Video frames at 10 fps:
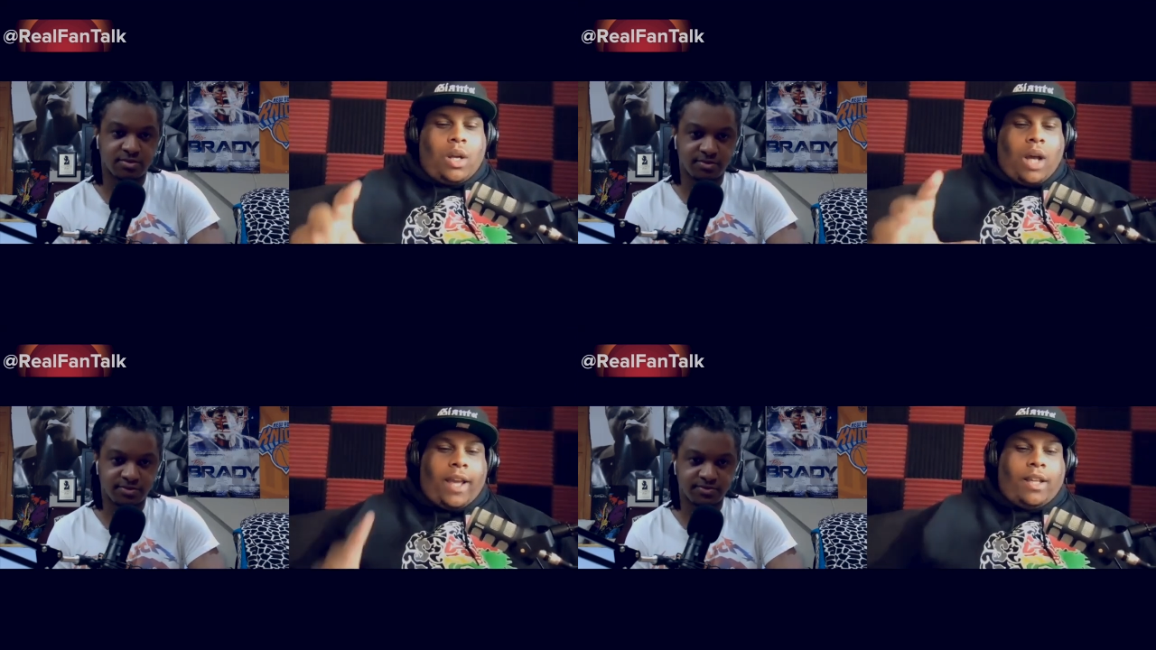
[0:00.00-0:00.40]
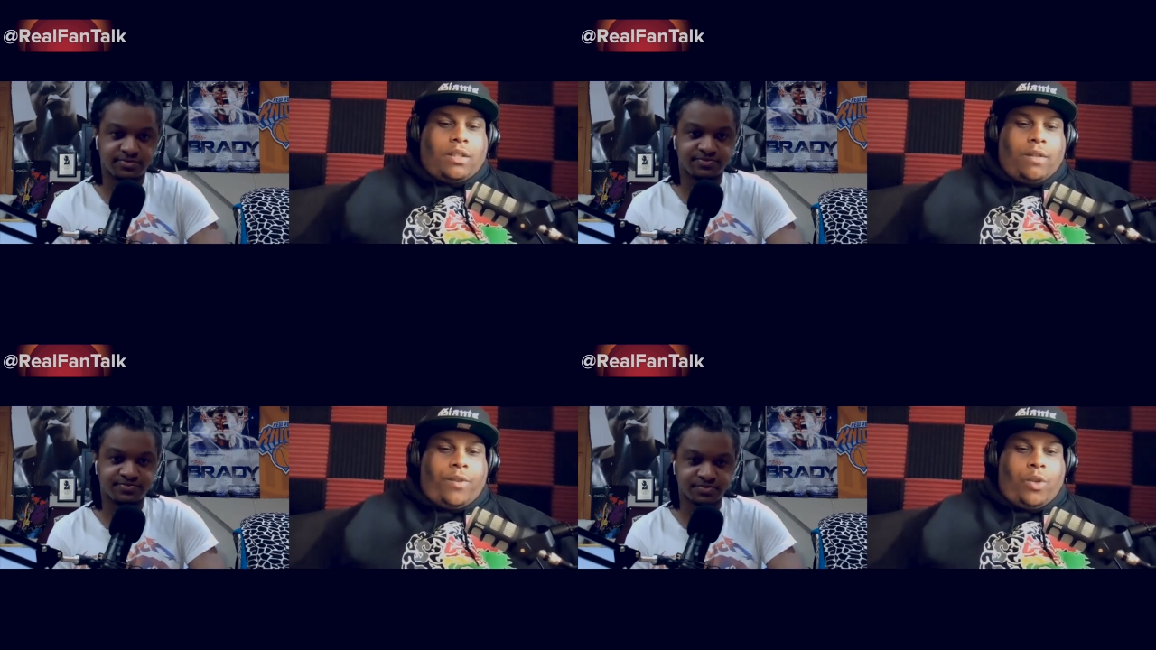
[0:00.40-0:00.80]
Speaker 1: I
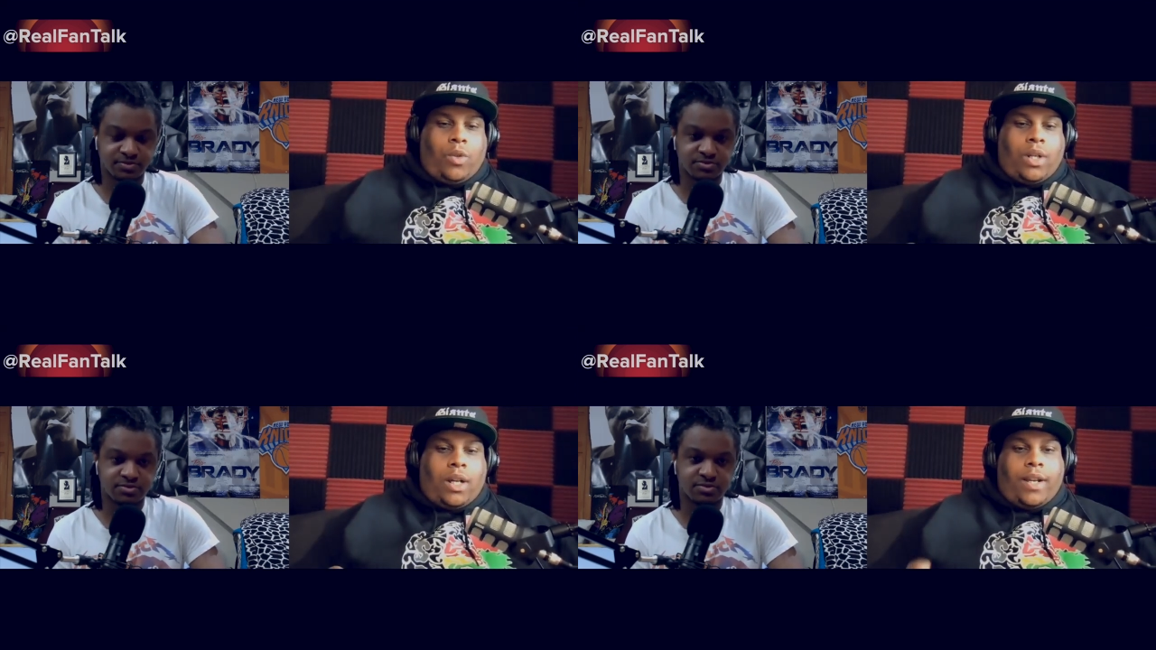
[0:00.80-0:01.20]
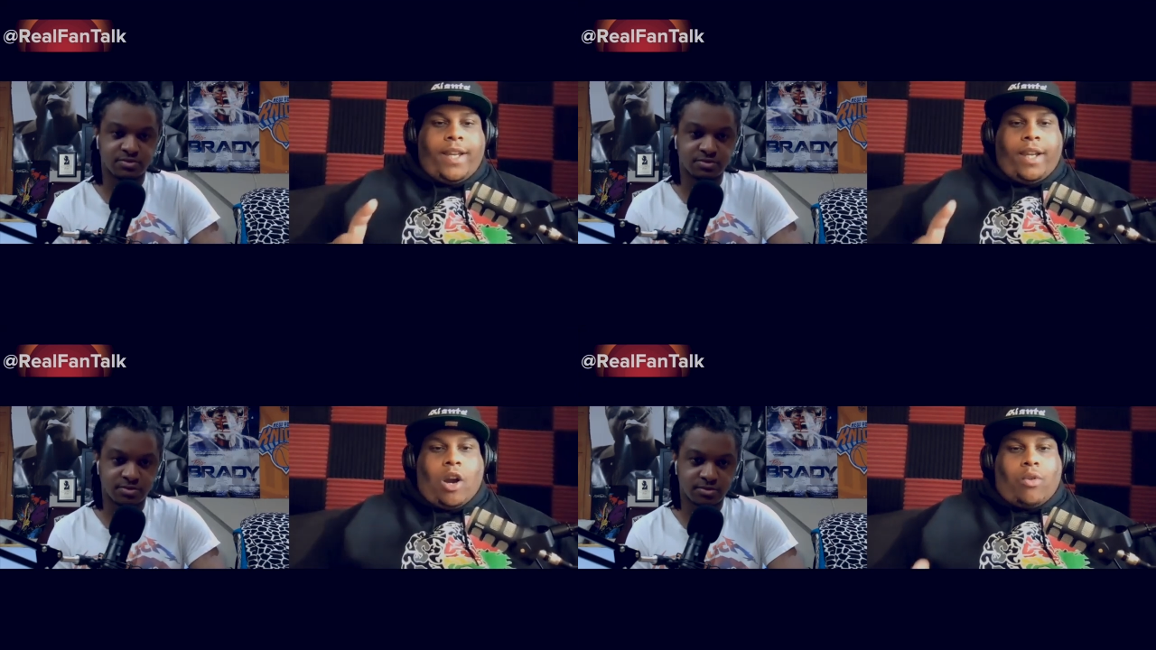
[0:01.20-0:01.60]
interviewed uh
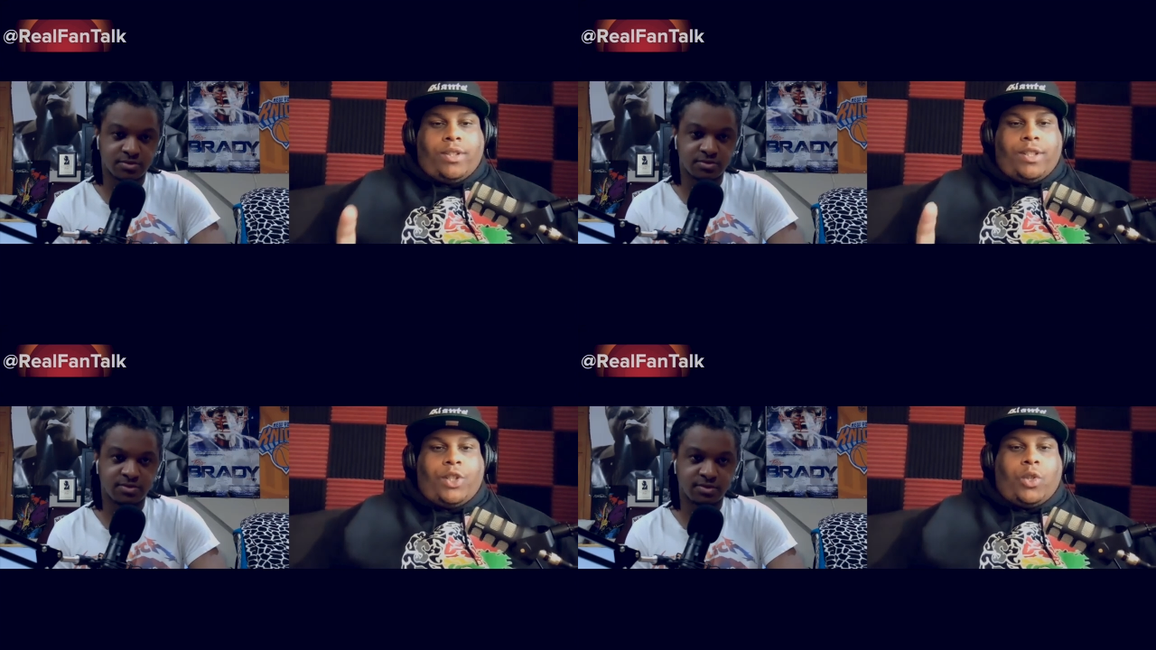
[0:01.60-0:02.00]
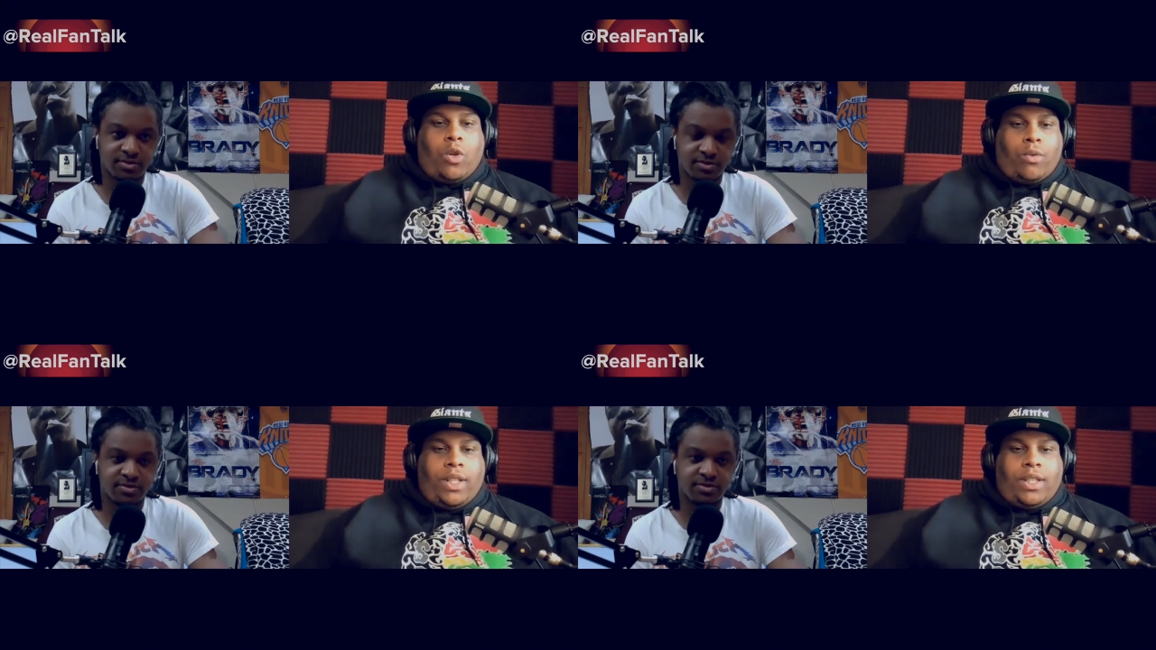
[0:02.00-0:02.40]
Kiara Dottori.